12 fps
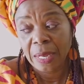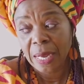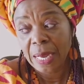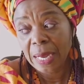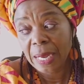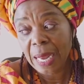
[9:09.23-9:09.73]

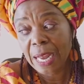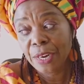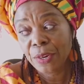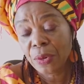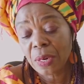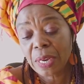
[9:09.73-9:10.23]
I
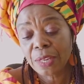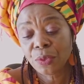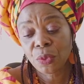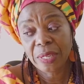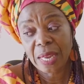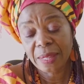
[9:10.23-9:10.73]
know that
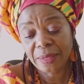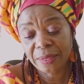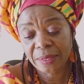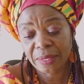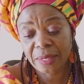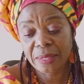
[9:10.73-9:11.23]
you get
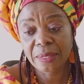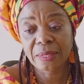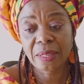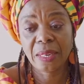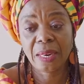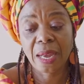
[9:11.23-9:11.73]
those things
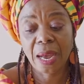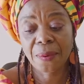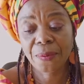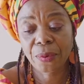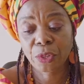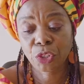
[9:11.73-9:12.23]
in the
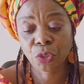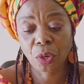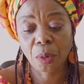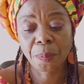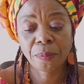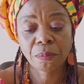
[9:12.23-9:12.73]
Afro
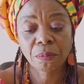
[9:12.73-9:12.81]
shop,